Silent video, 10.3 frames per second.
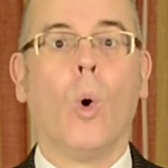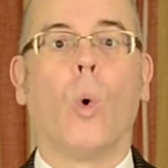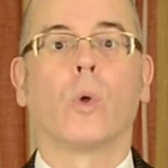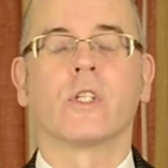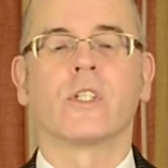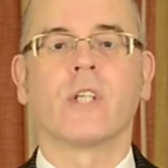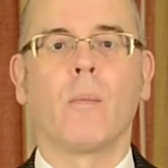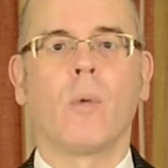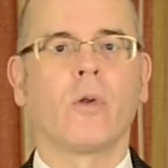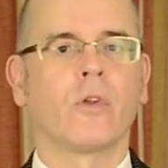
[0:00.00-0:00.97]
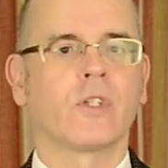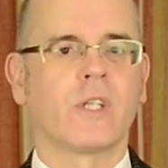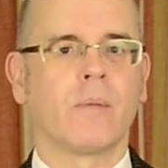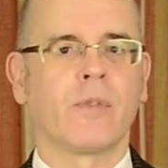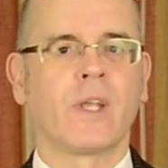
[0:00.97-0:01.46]
or to someone or
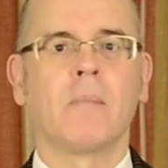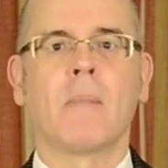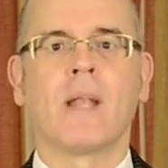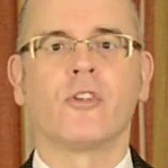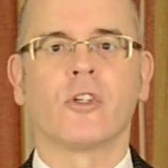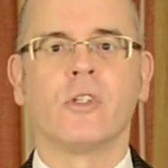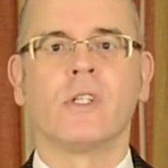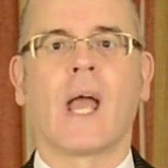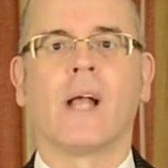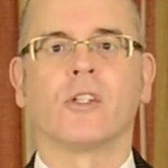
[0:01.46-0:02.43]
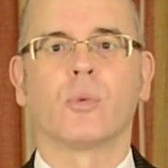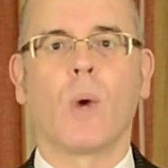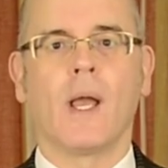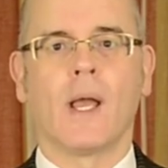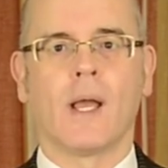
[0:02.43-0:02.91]
something mentioned
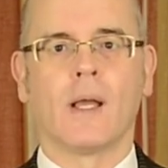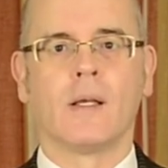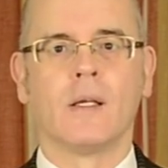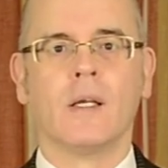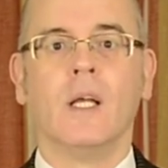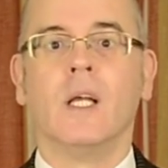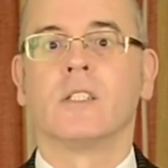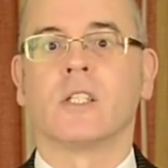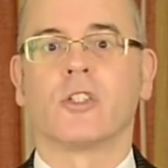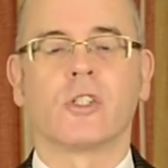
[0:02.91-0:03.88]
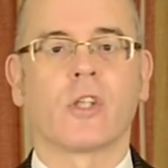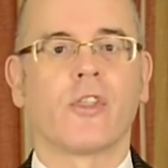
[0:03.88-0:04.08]
elsewhere, such as a